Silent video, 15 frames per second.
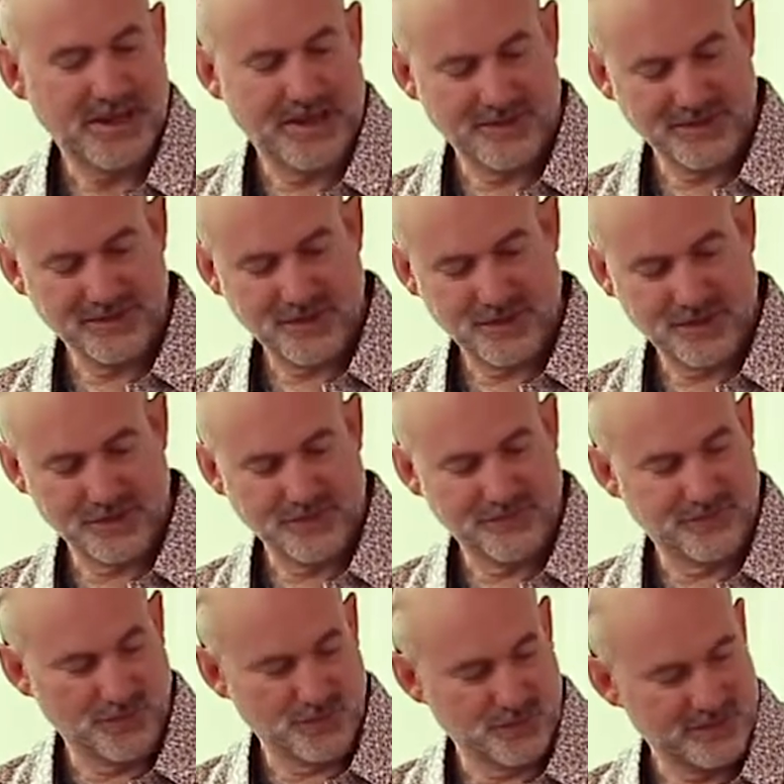and that's going to
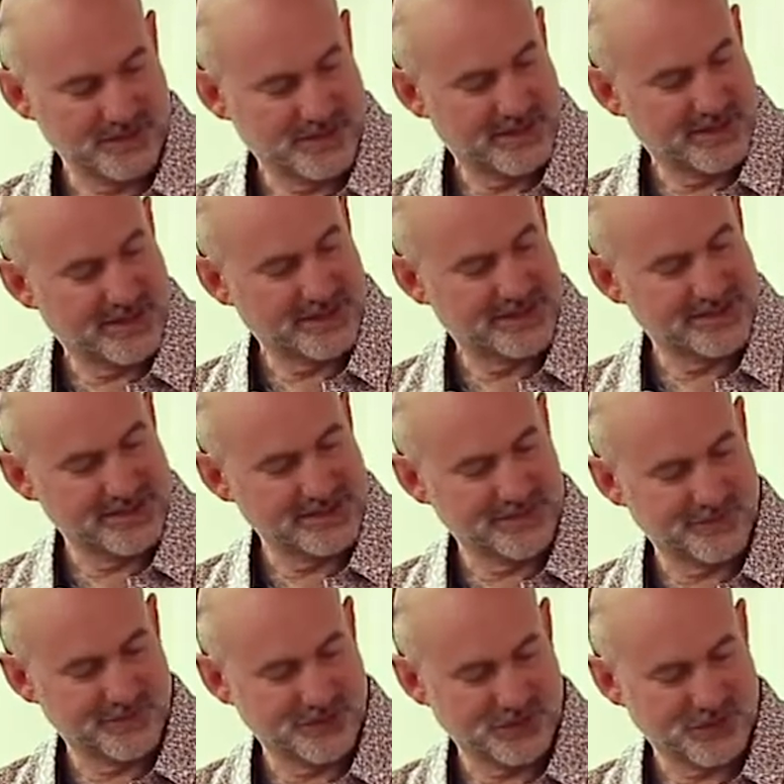diffuse
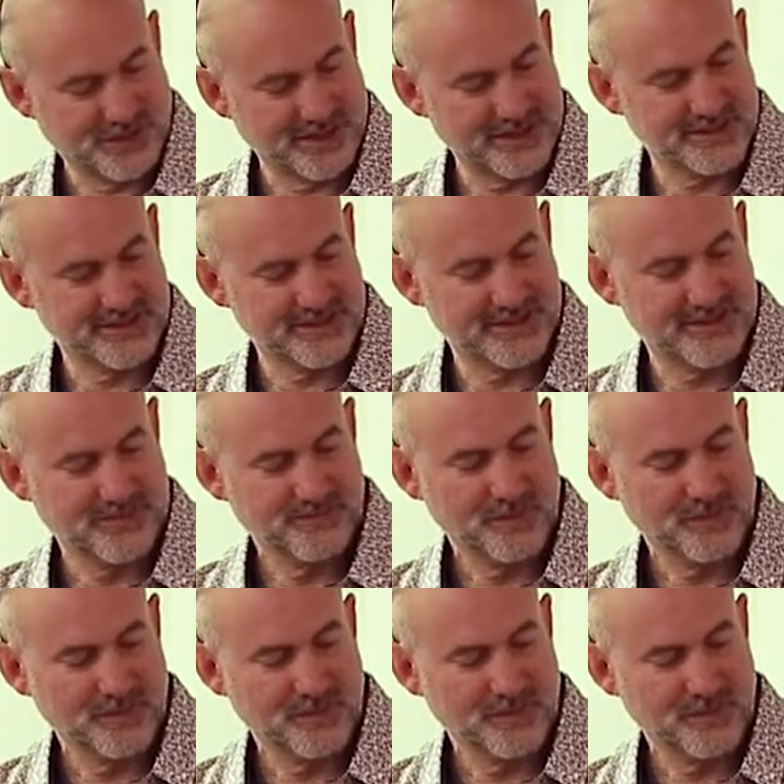excessive stress